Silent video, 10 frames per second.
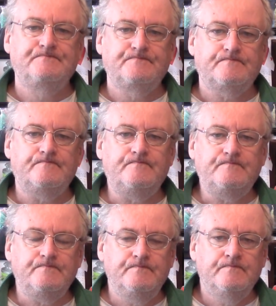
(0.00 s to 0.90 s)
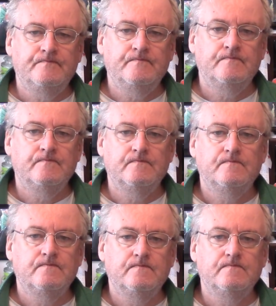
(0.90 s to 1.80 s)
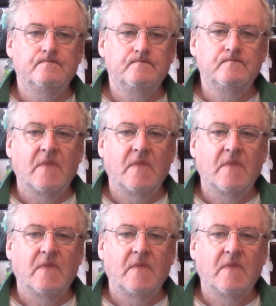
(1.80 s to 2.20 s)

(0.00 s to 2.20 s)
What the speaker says: No one is speaking in this clip.